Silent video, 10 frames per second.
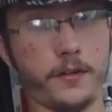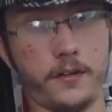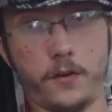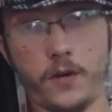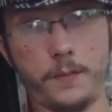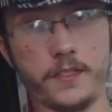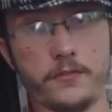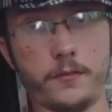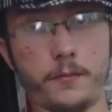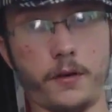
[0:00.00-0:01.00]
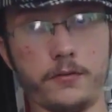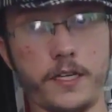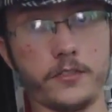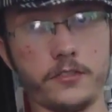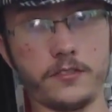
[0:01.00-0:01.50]
but no weapons from the
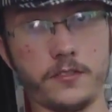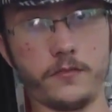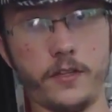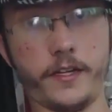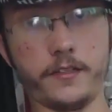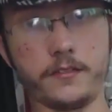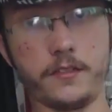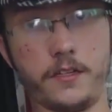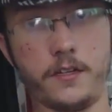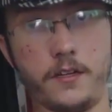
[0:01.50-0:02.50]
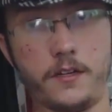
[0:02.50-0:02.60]
protesters and civilians.